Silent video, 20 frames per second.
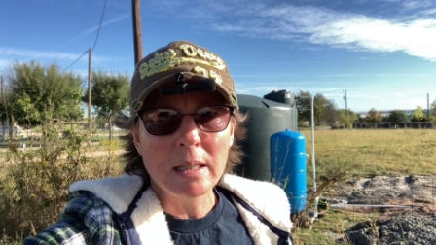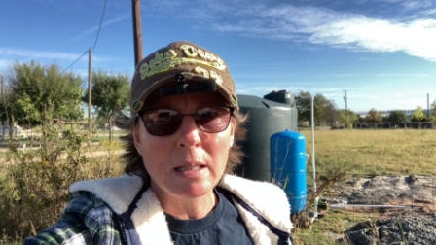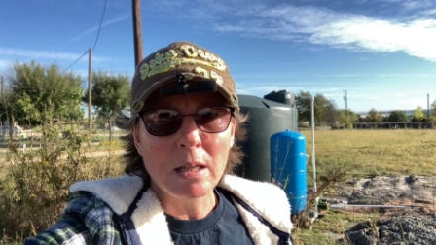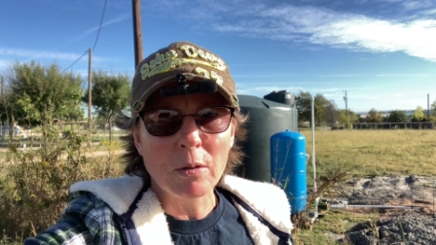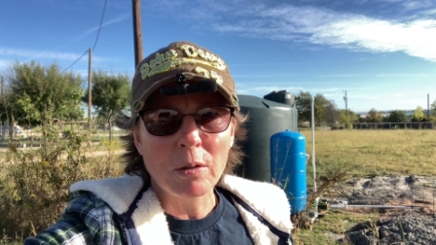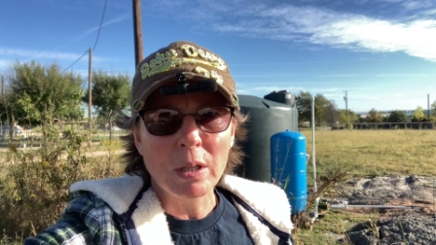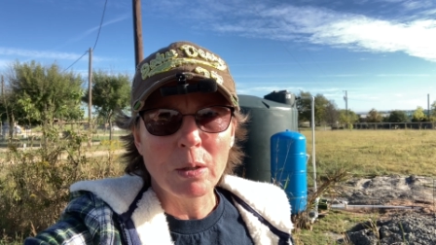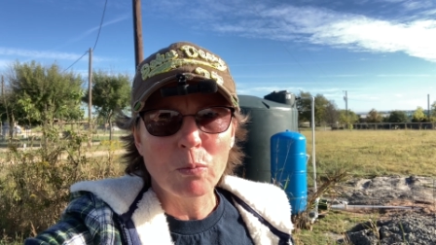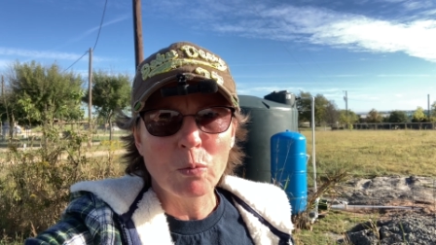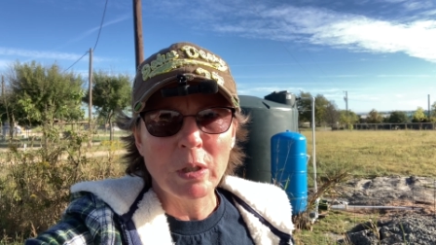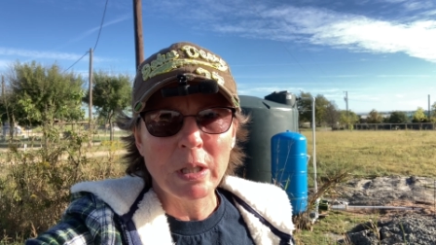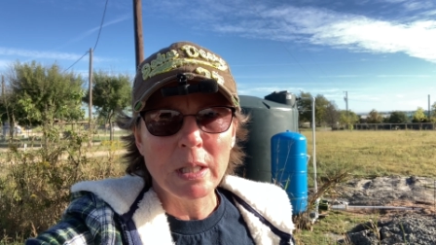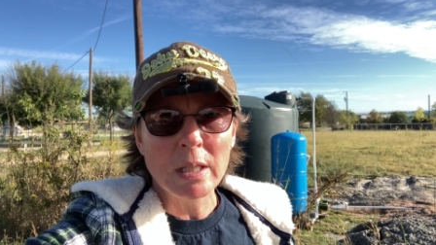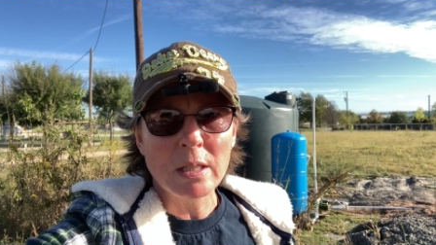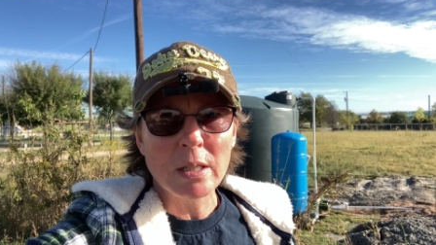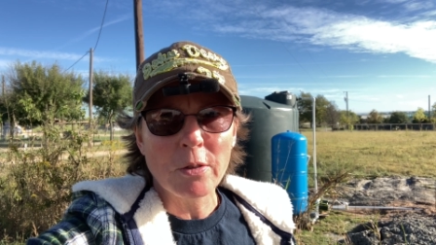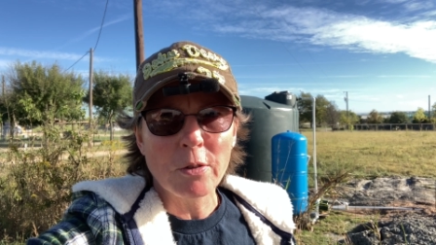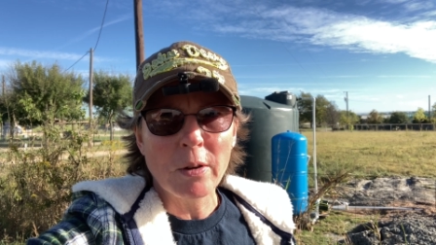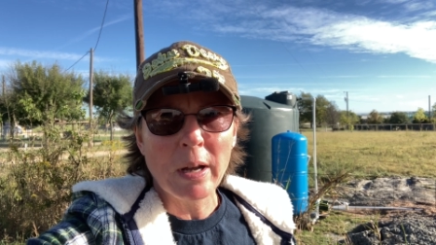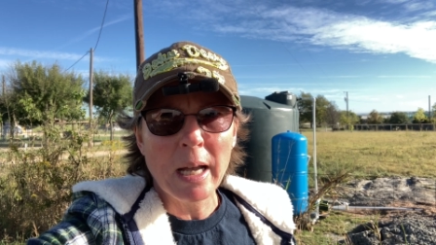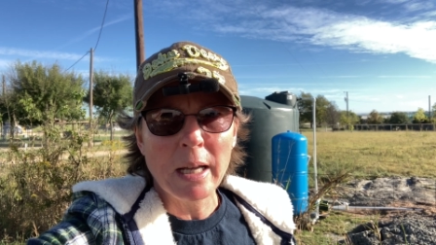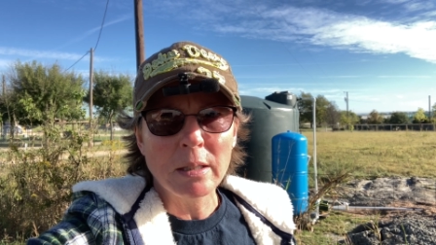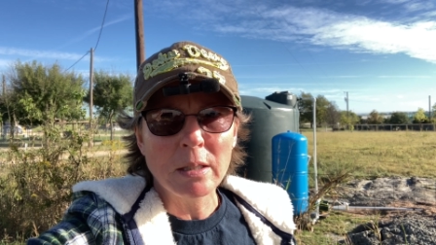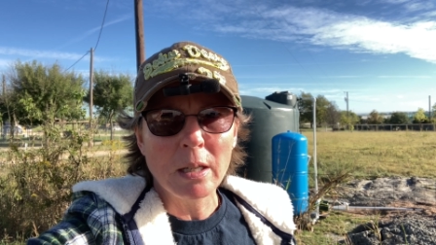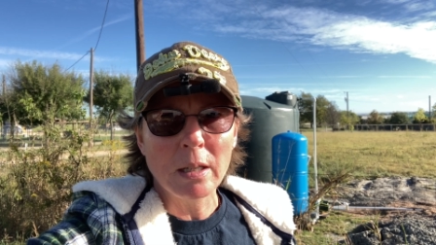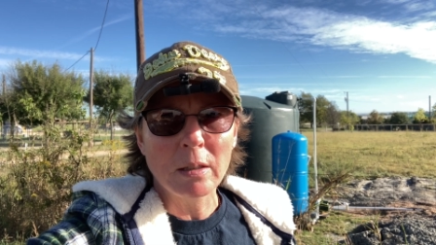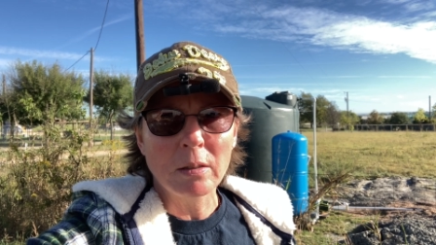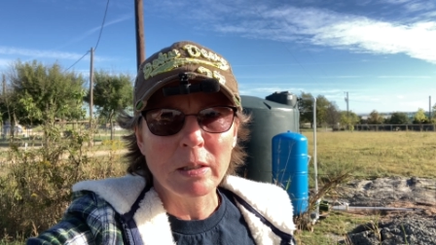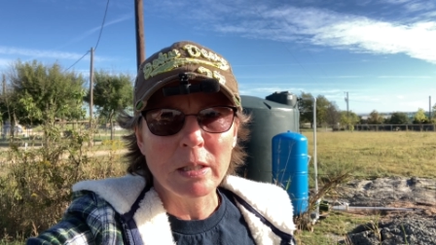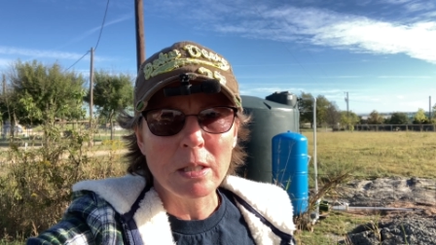so that when this other high
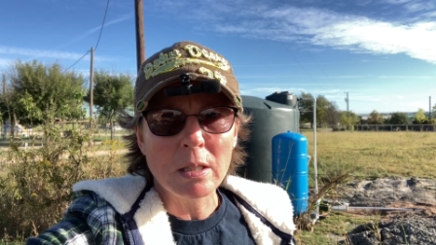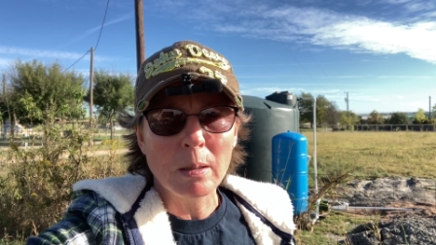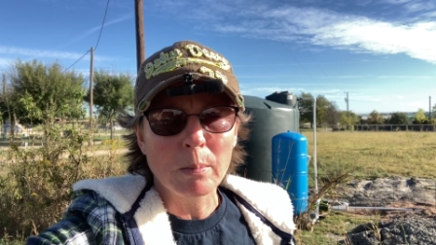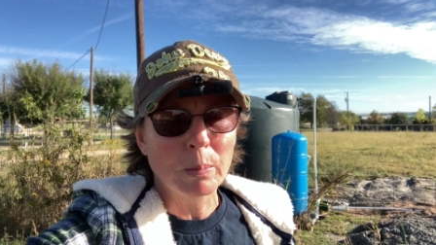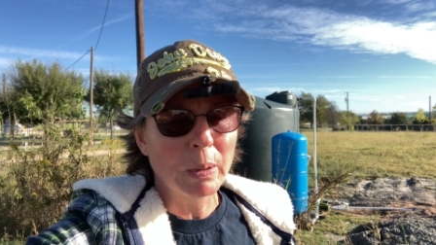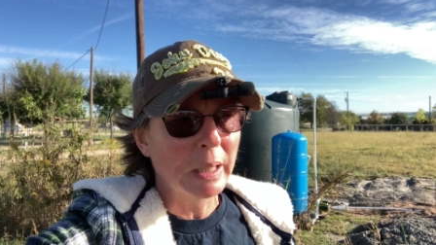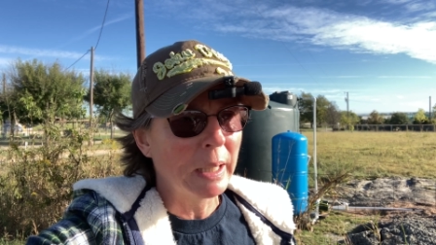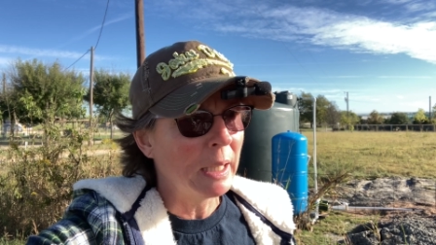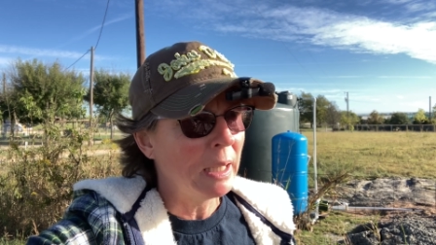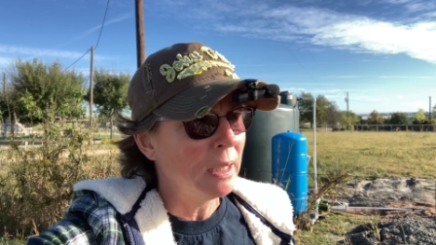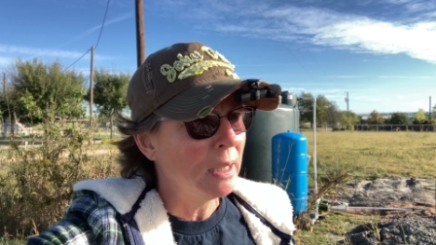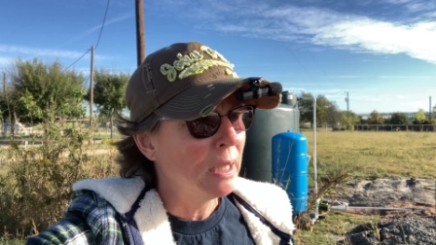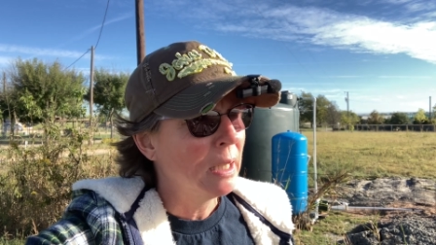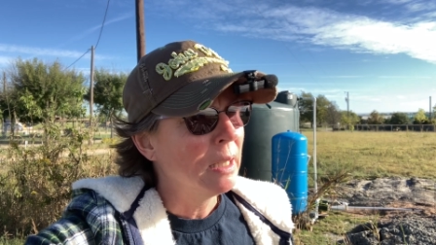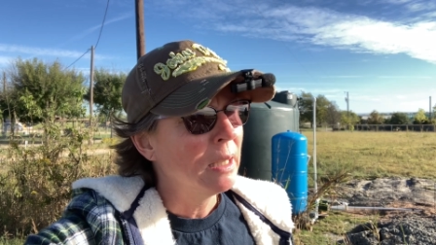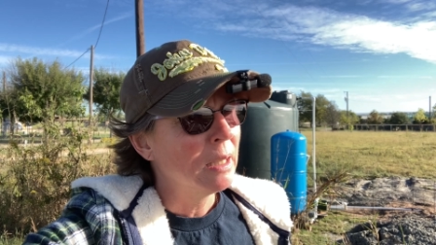tunnel is complete,